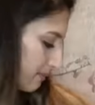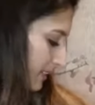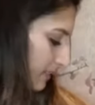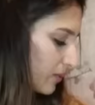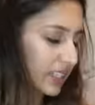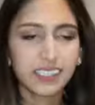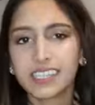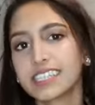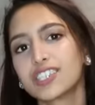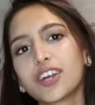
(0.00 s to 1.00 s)
My one
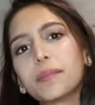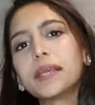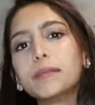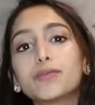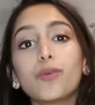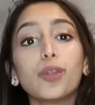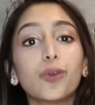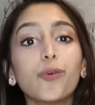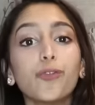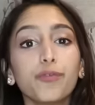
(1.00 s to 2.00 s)
strap keeps
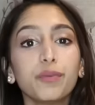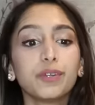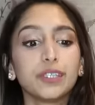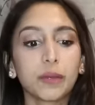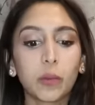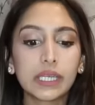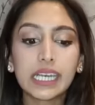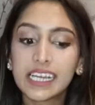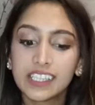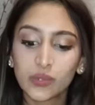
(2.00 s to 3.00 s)
falling off because my
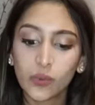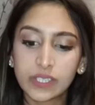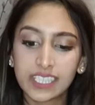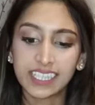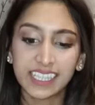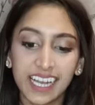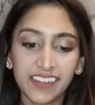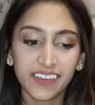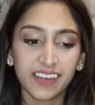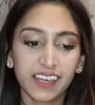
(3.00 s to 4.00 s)
one leg's shorter than the
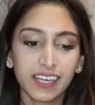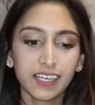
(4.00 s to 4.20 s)
other.